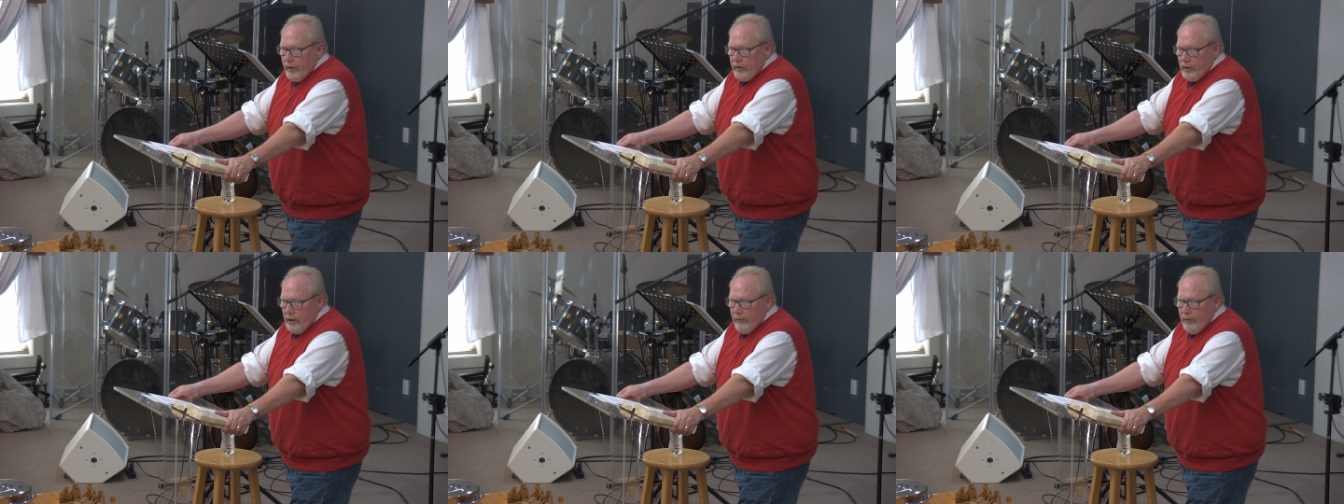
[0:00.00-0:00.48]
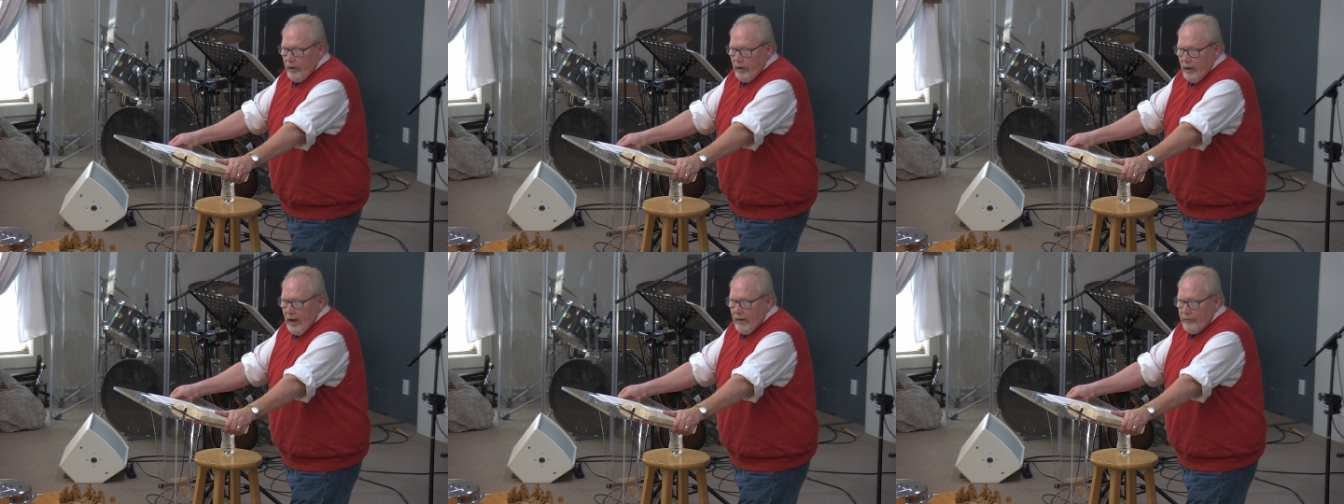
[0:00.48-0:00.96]
It's living
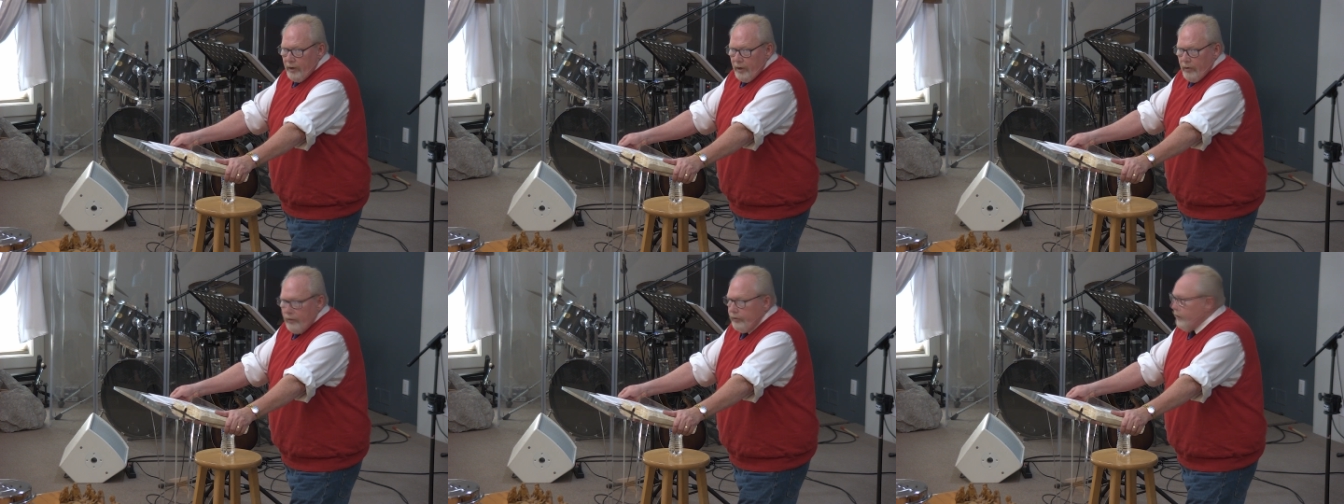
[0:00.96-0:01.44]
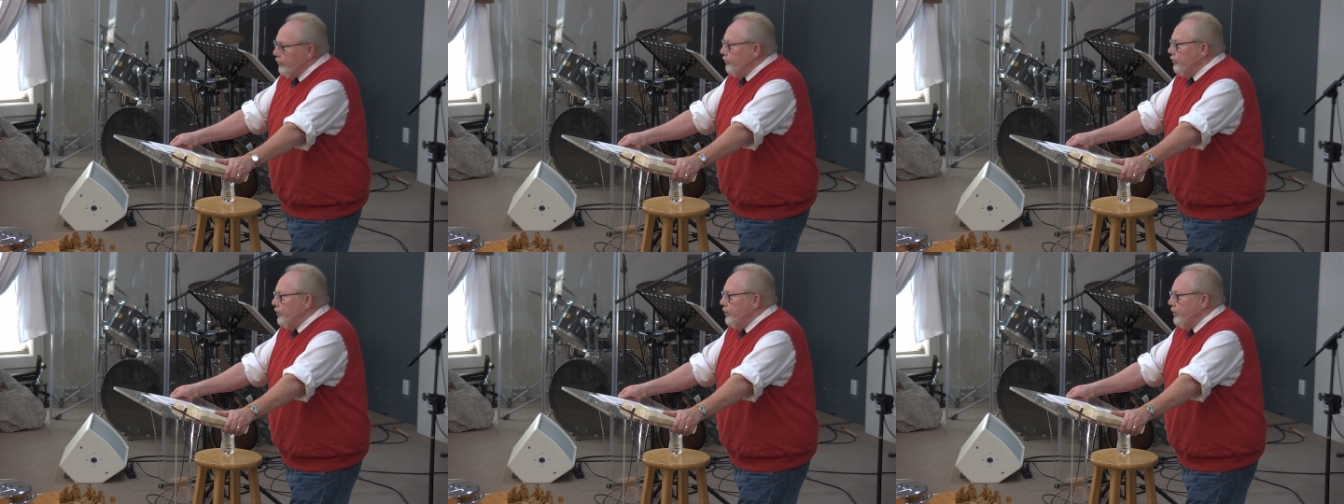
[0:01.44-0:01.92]
a life that others
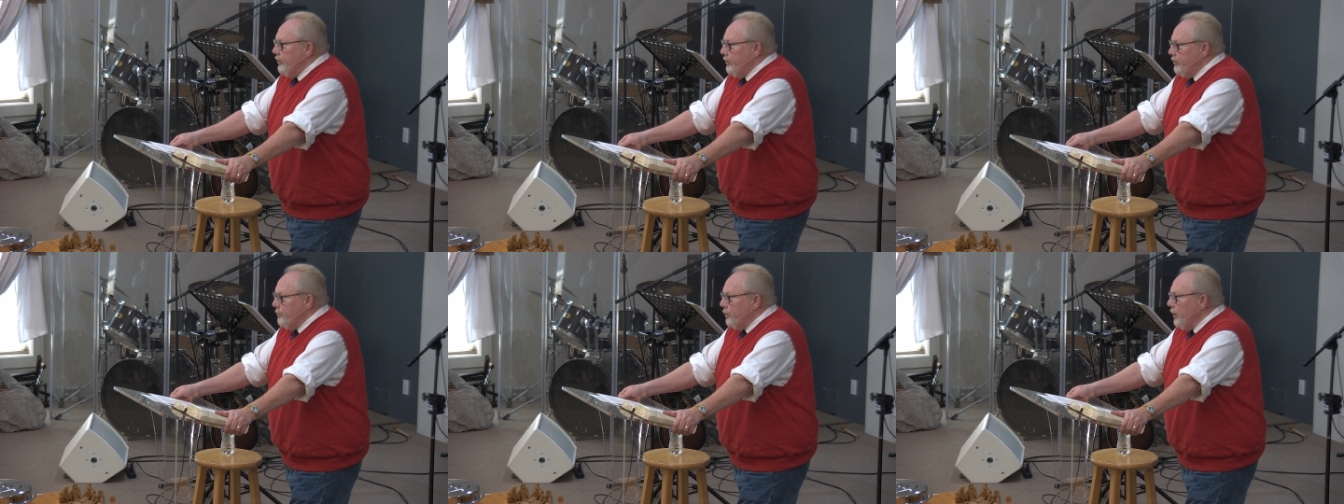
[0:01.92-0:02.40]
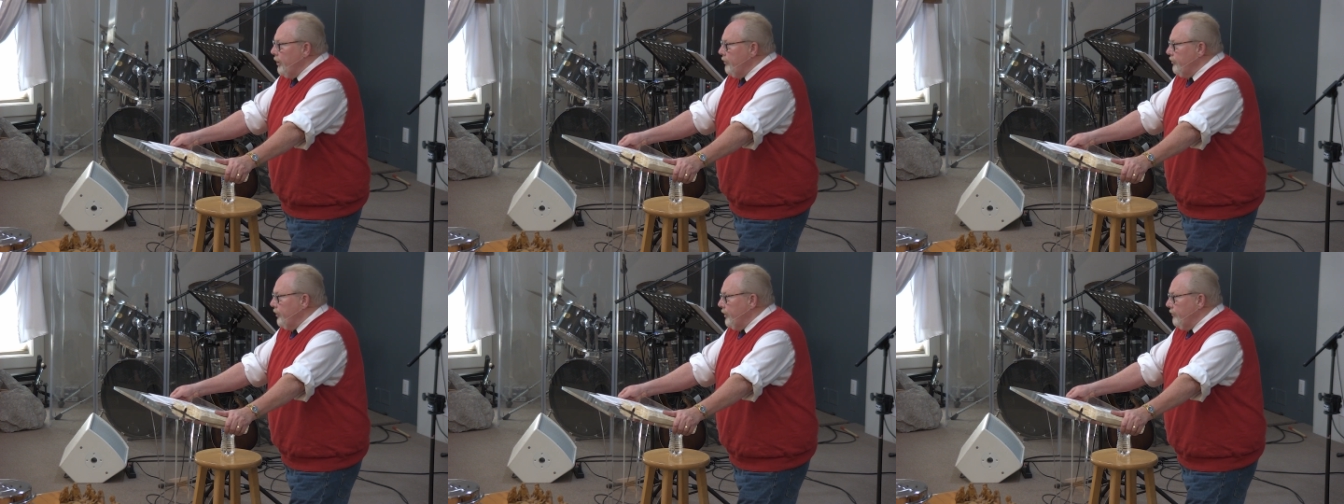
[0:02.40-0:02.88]
can see that
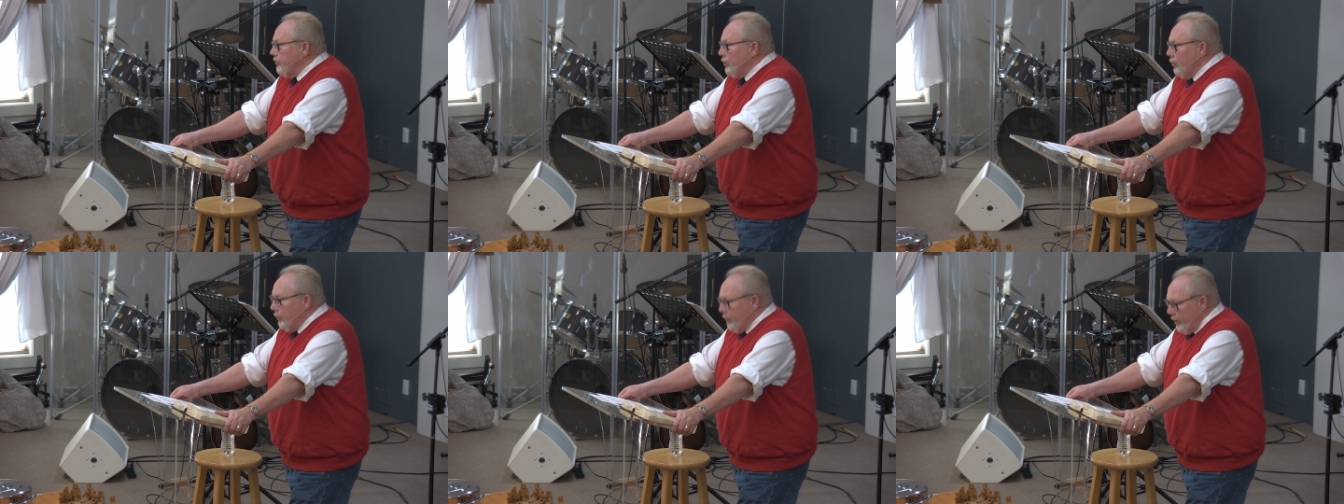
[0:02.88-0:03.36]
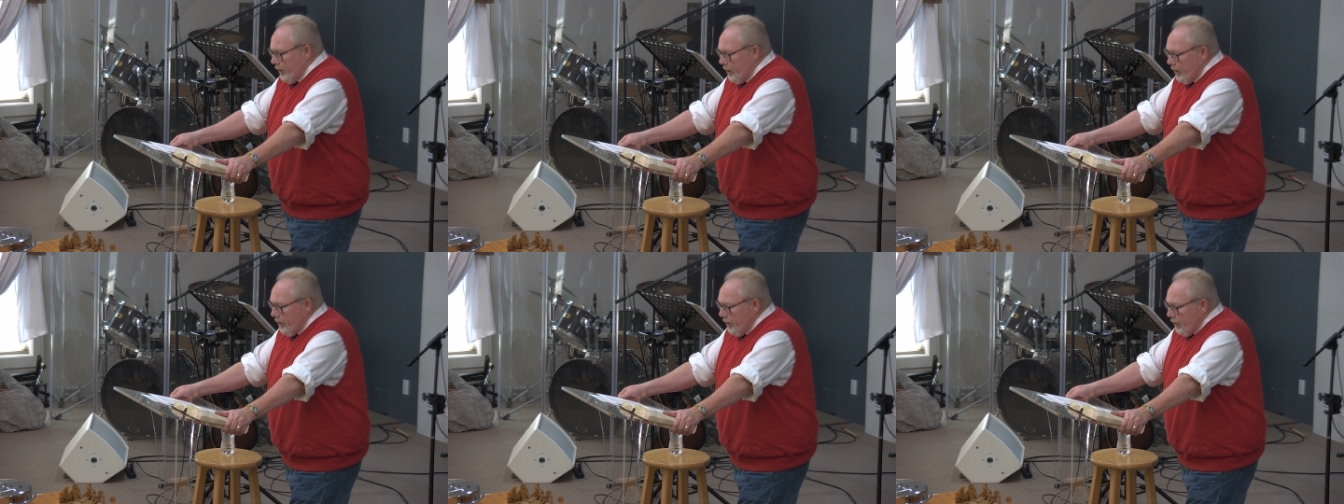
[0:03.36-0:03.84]
displays and gives glory to
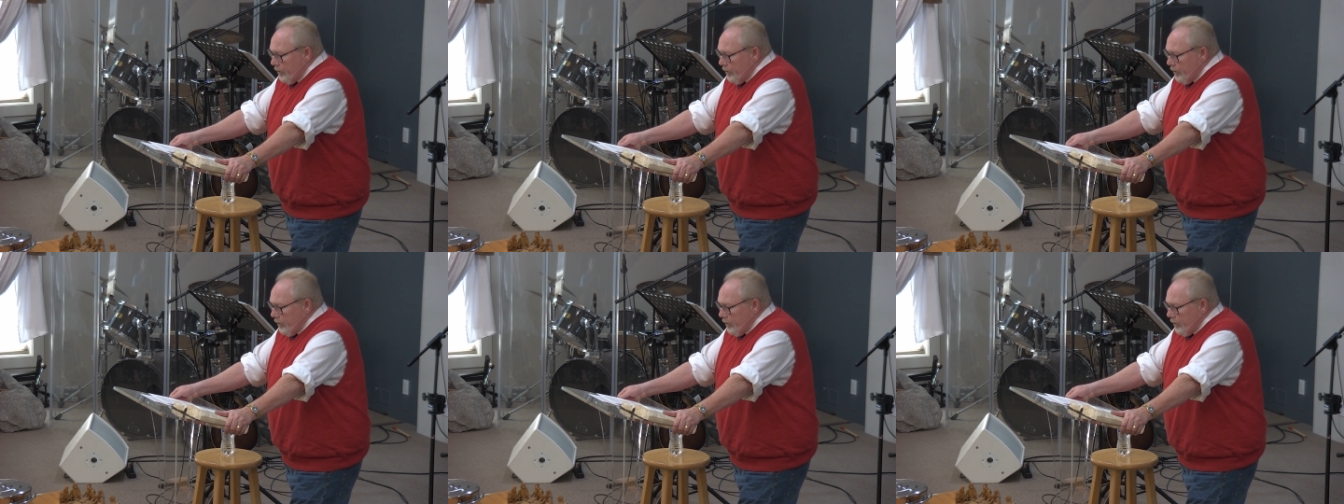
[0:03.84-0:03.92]
God.